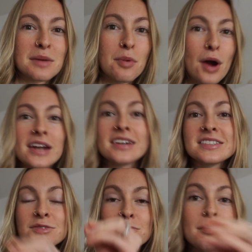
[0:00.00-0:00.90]

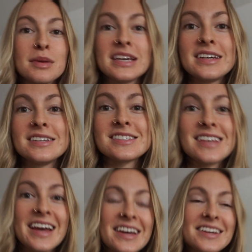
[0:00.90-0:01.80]
Products and remedies
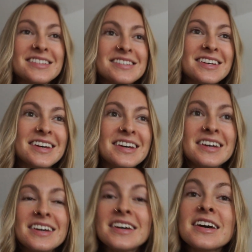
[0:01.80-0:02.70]
and
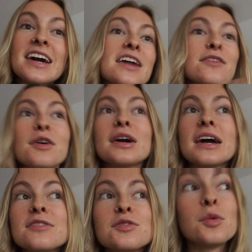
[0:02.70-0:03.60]

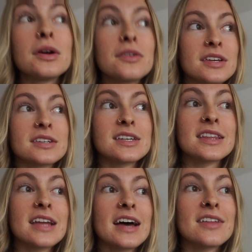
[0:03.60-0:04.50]
kind of the weird things
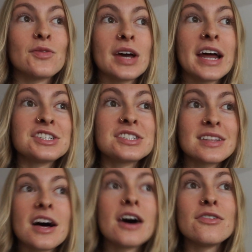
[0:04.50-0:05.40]
like that I
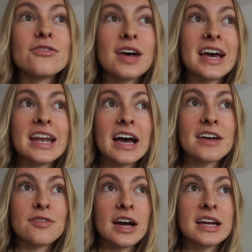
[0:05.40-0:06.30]
just love and
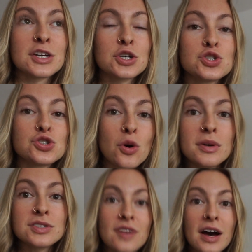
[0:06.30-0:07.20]
I find so
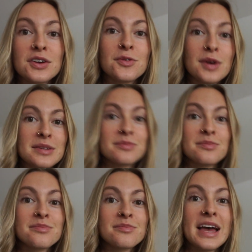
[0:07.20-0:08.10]
much value
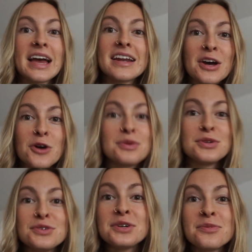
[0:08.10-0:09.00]
in. And I hope you
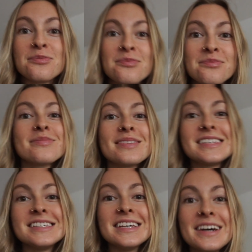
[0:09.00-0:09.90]
do too.
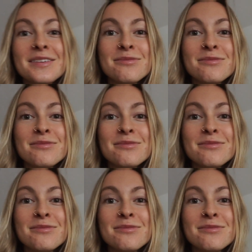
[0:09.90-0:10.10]
See ya.